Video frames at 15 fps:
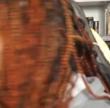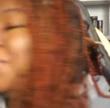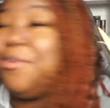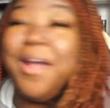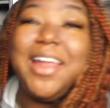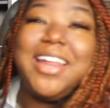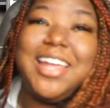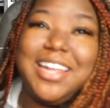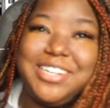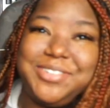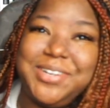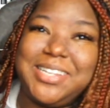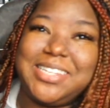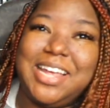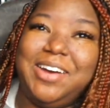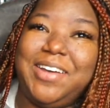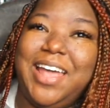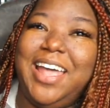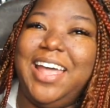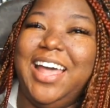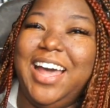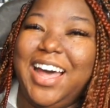Grady Hendricks.
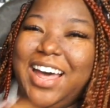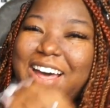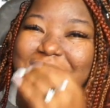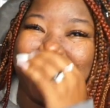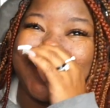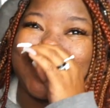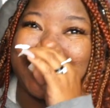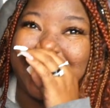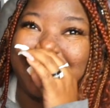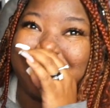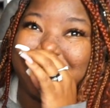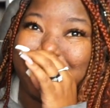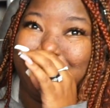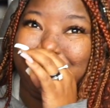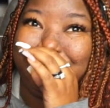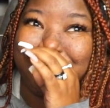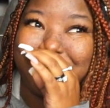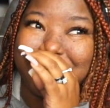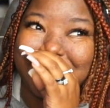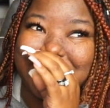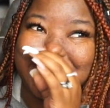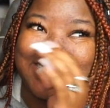Okay. I was like, what the fuck
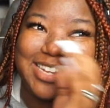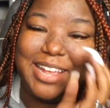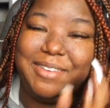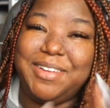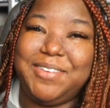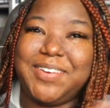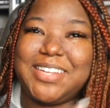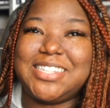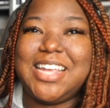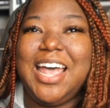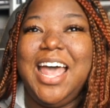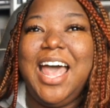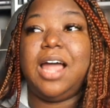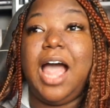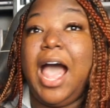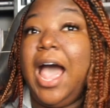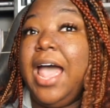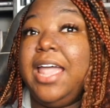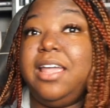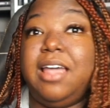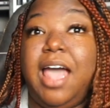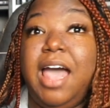is his name? Anyways,
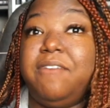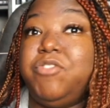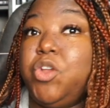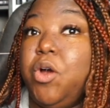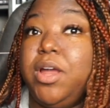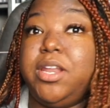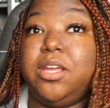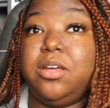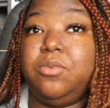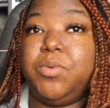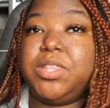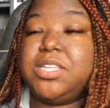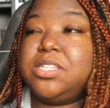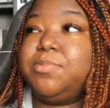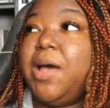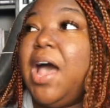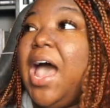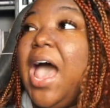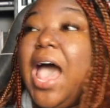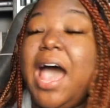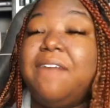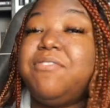I have no idea what this is about. I
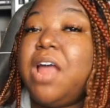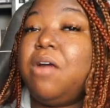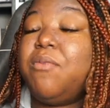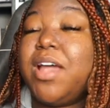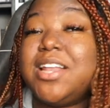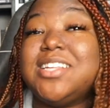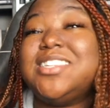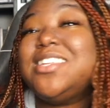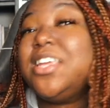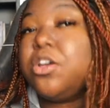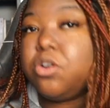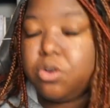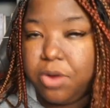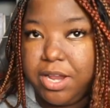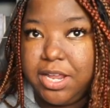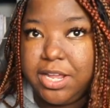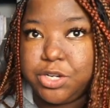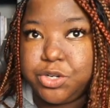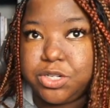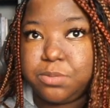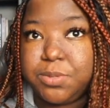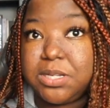have not read a single Grady
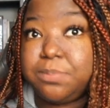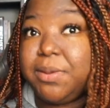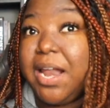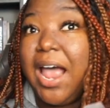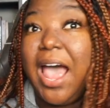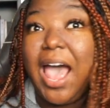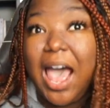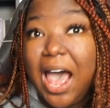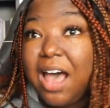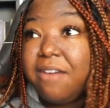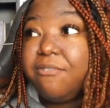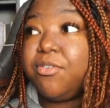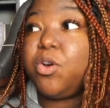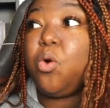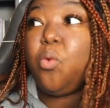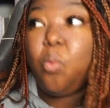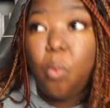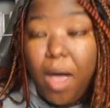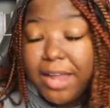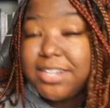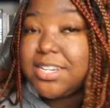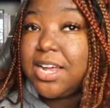Hendricks books, but I have
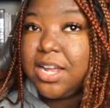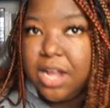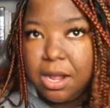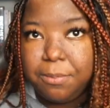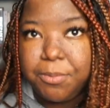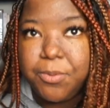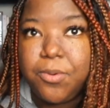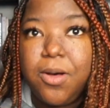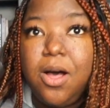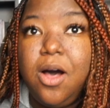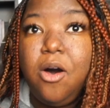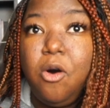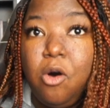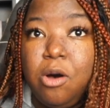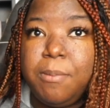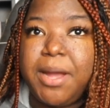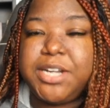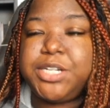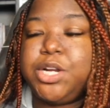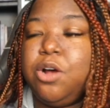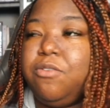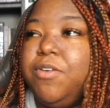quite a couple on my
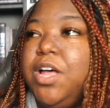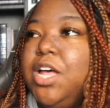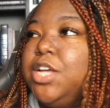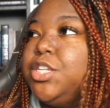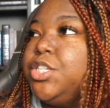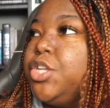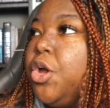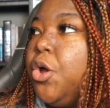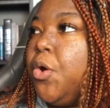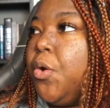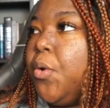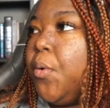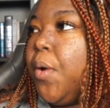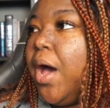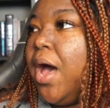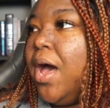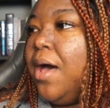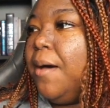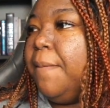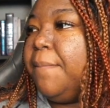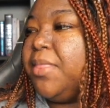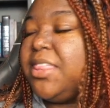shelf. So
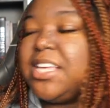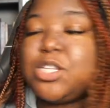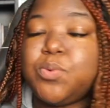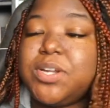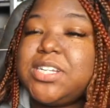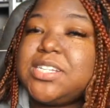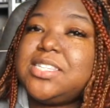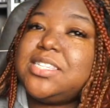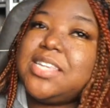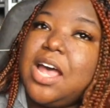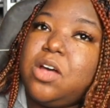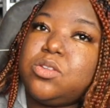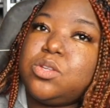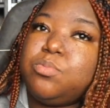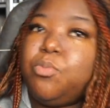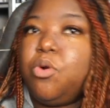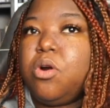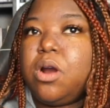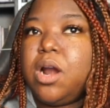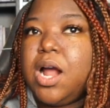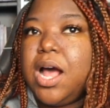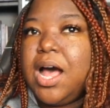this one just sounds
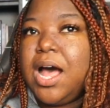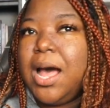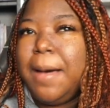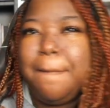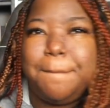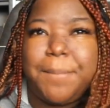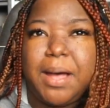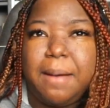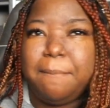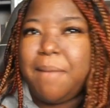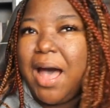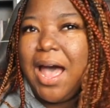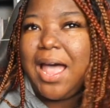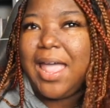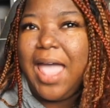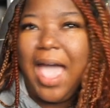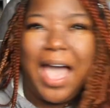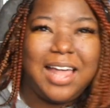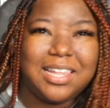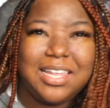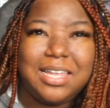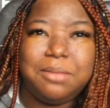more up my
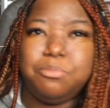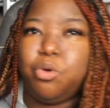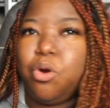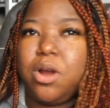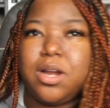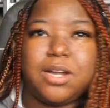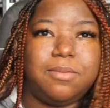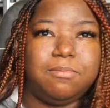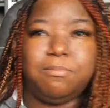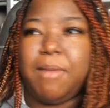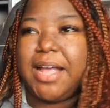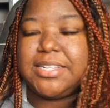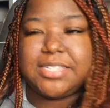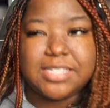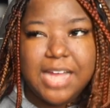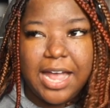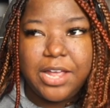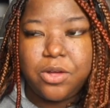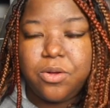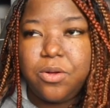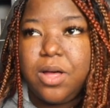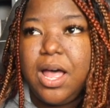alley, more my
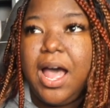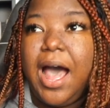style.